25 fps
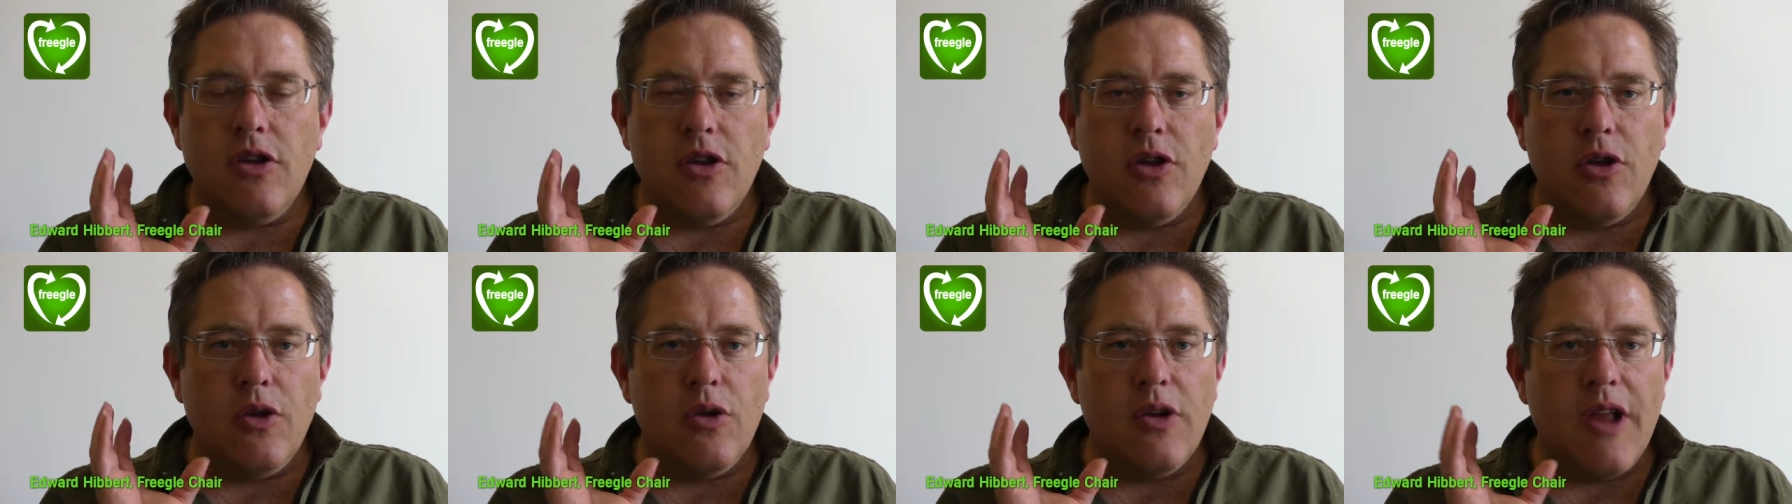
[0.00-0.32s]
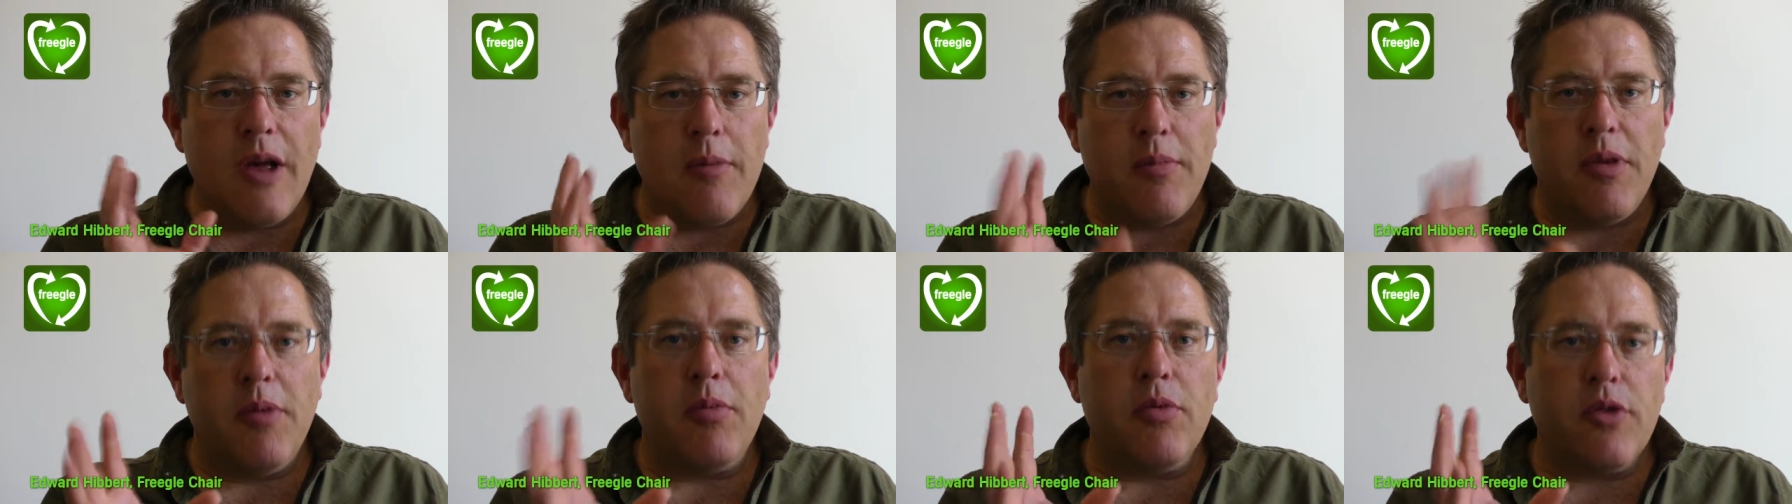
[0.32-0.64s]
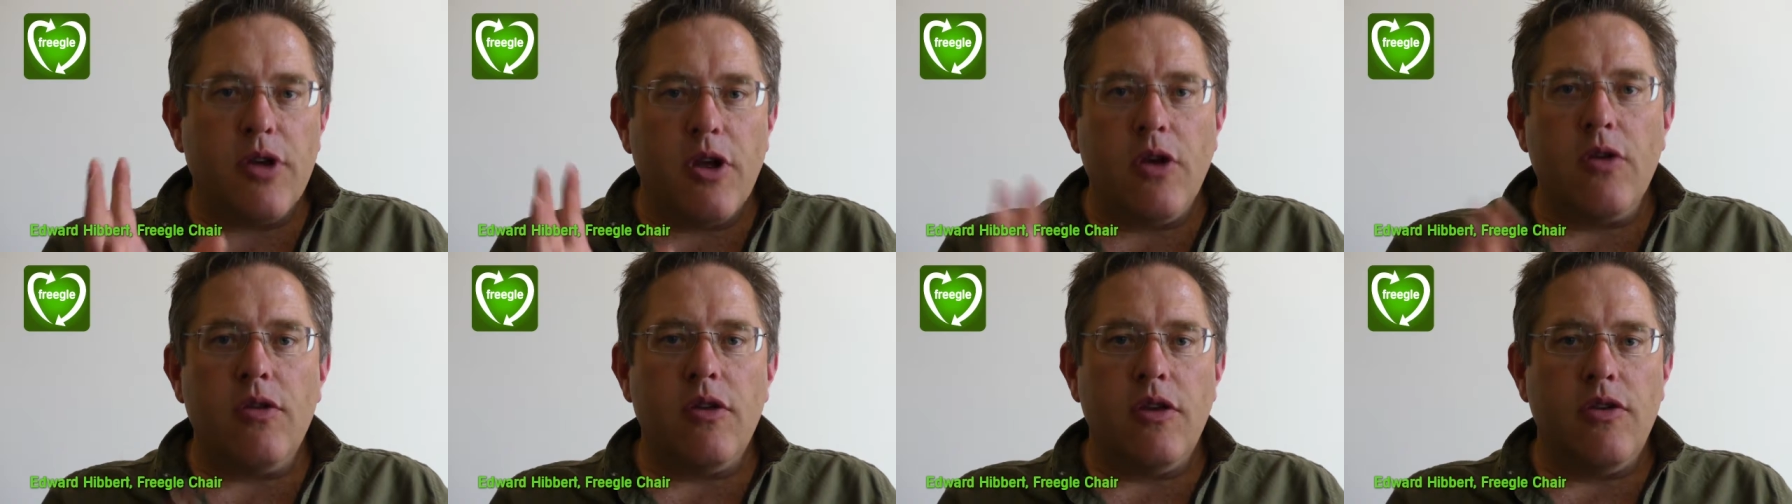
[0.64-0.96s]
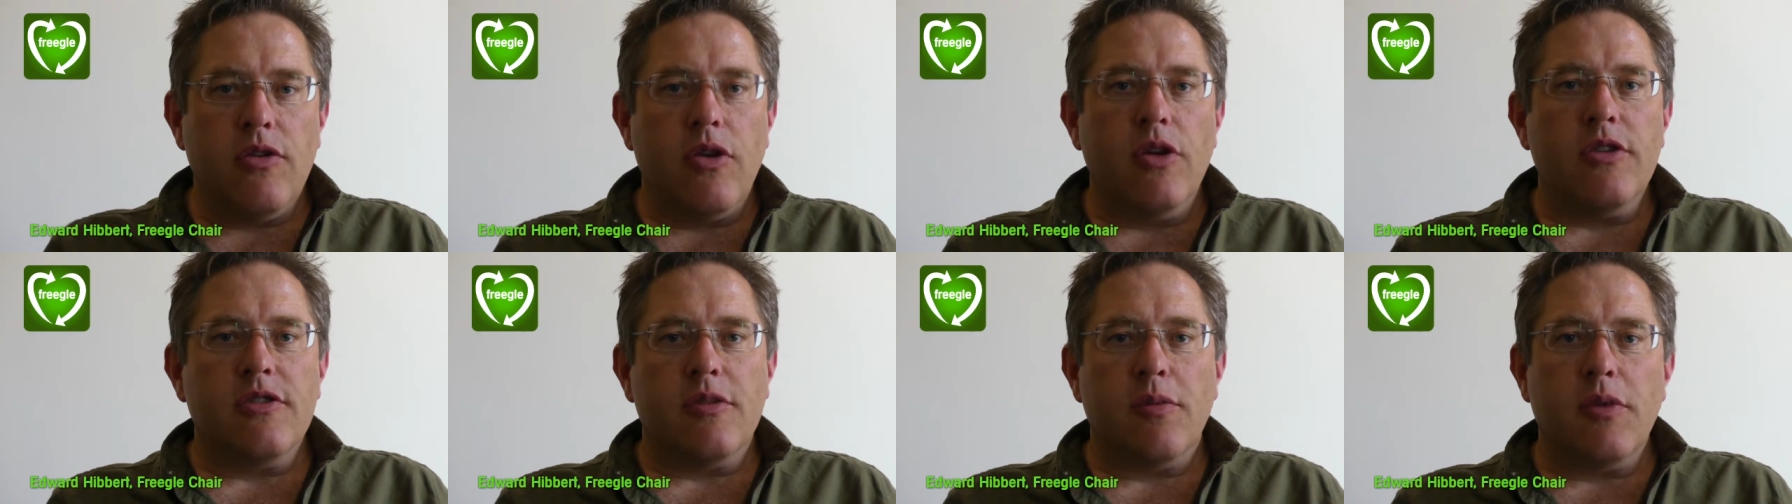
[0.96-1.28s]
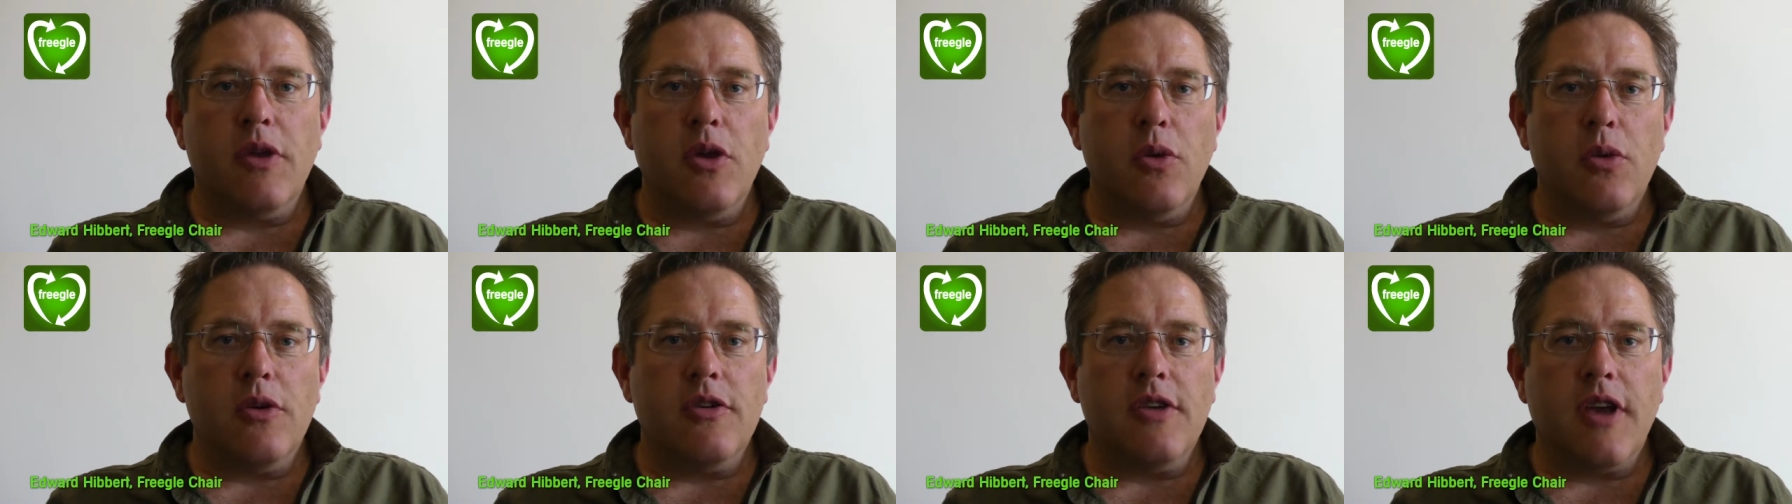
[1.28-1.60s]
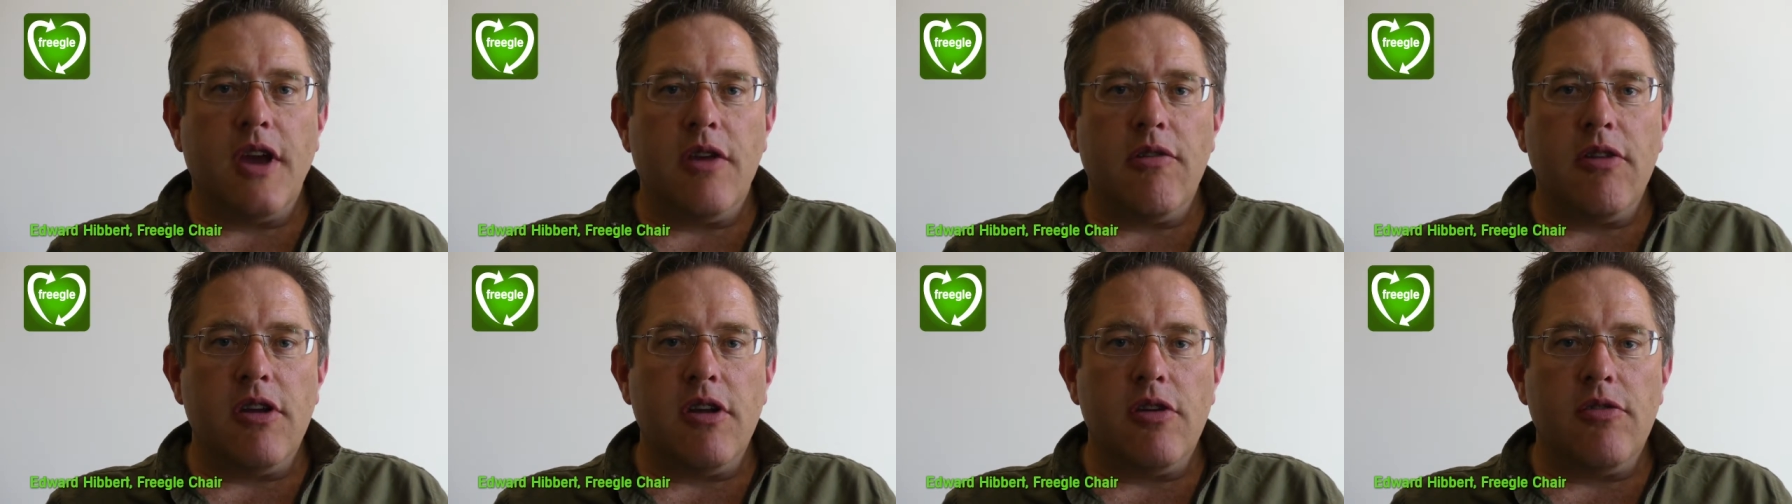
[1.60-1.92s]
you let people know that you've got something you want to
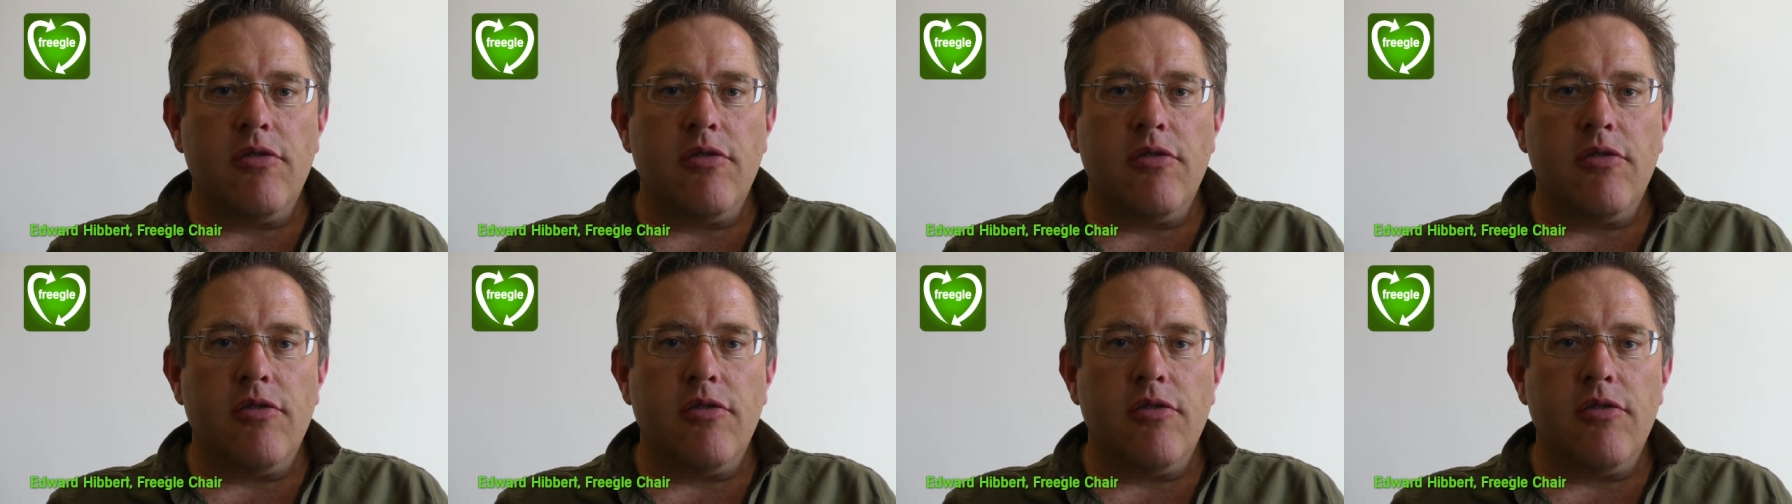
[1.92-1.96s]
get rid